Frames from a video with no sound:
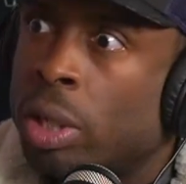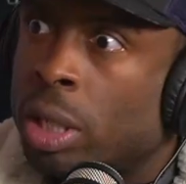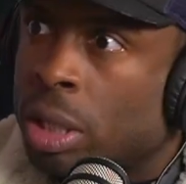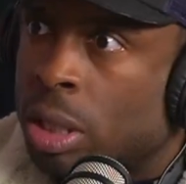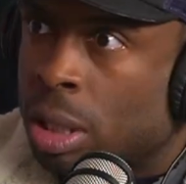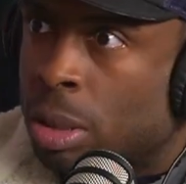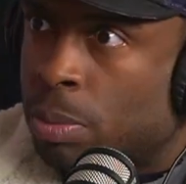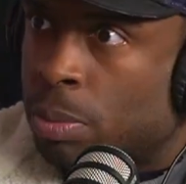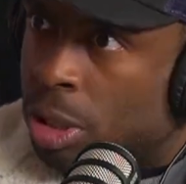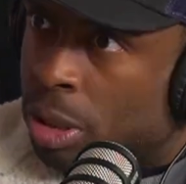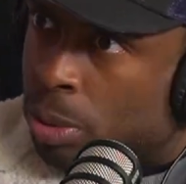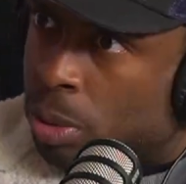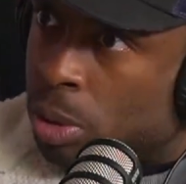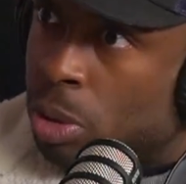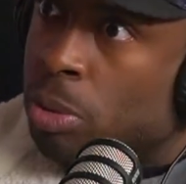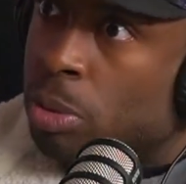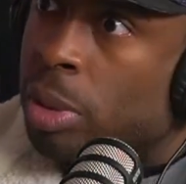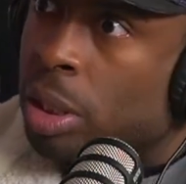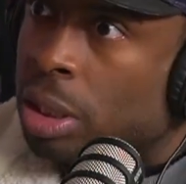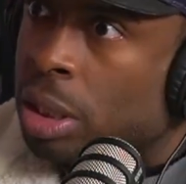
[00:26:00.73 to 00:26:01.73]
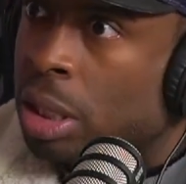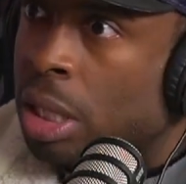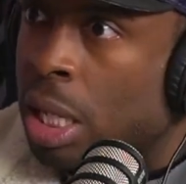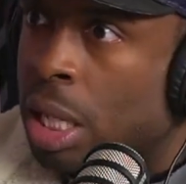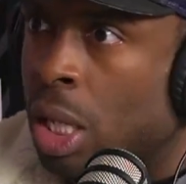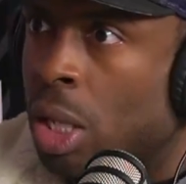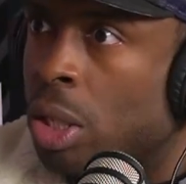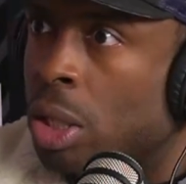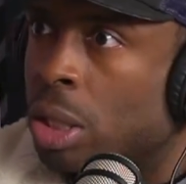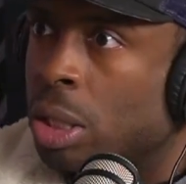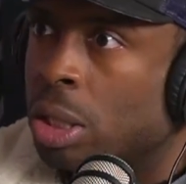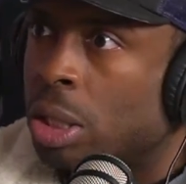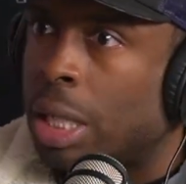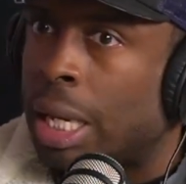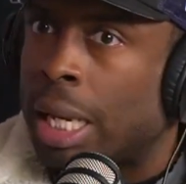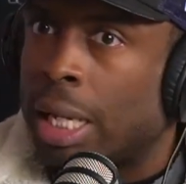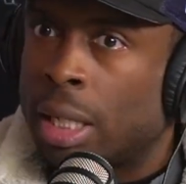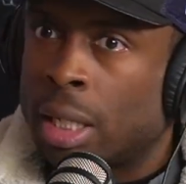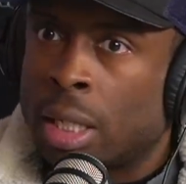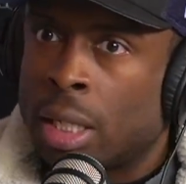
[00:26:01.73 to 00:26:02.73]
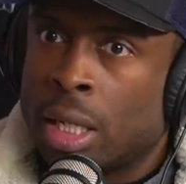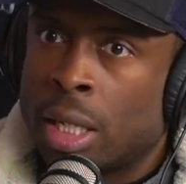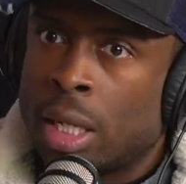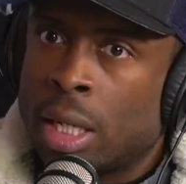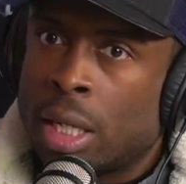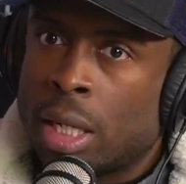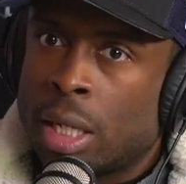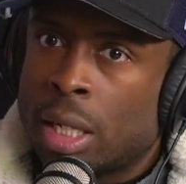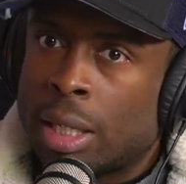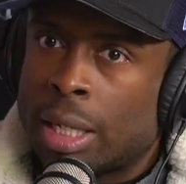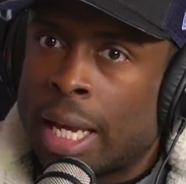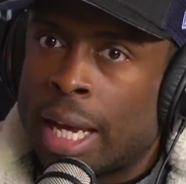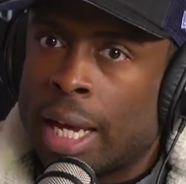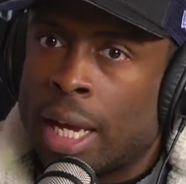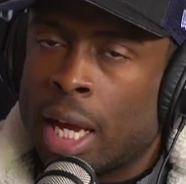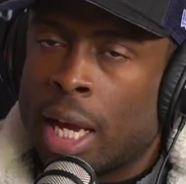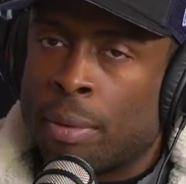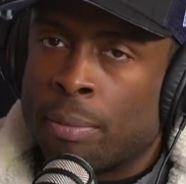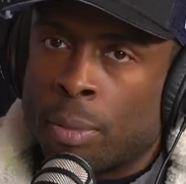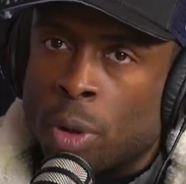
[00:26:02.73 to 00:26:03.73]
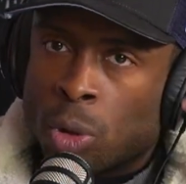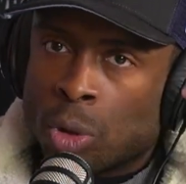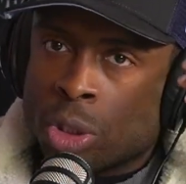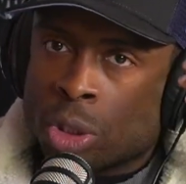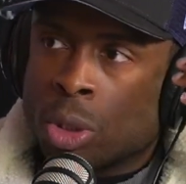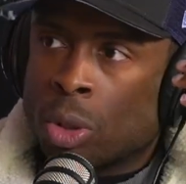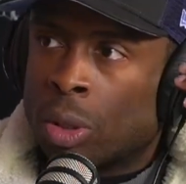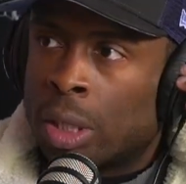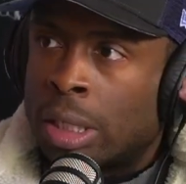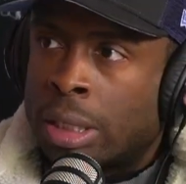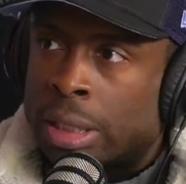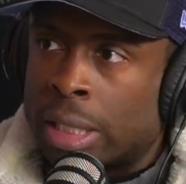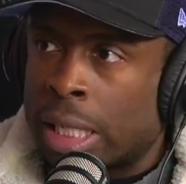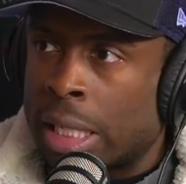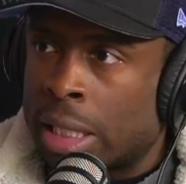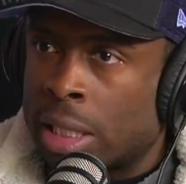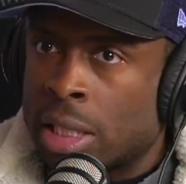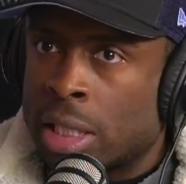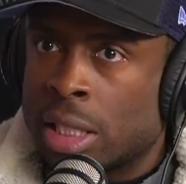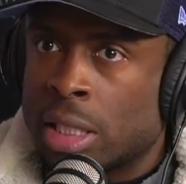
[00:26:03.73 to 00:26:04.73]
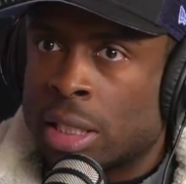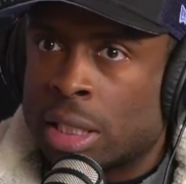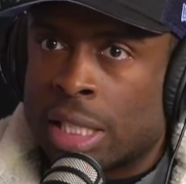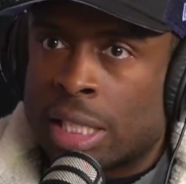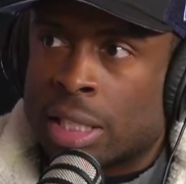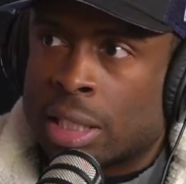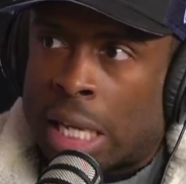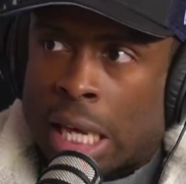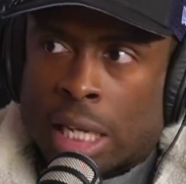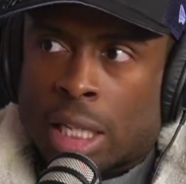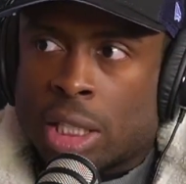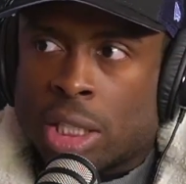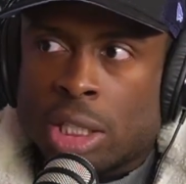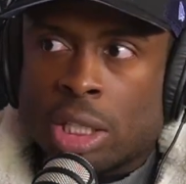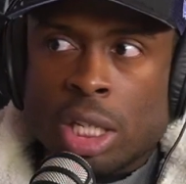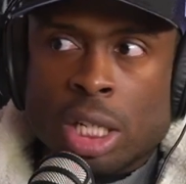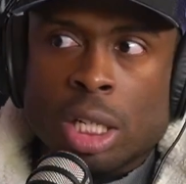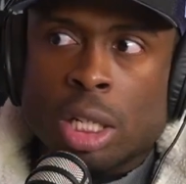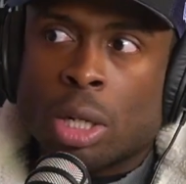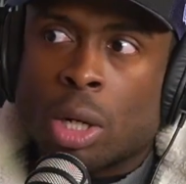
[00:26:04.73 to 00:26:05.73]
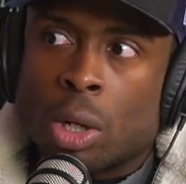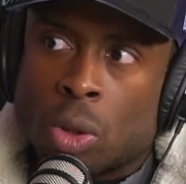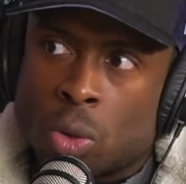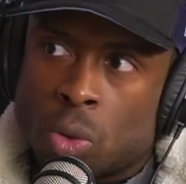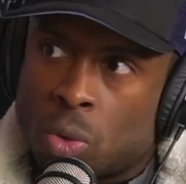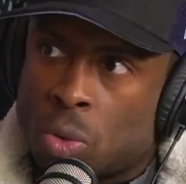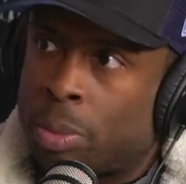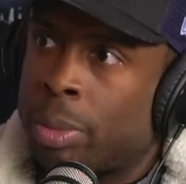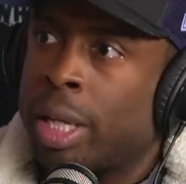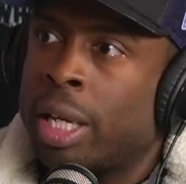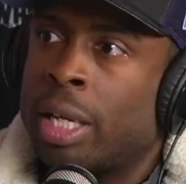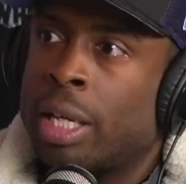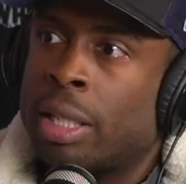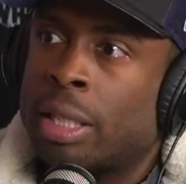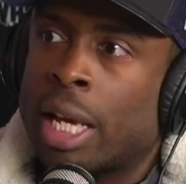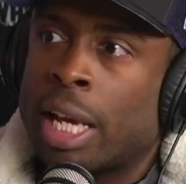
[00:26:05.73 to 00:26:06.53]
other people. You mentioned that earlier, like emotional intelligence is like a cheat code, man.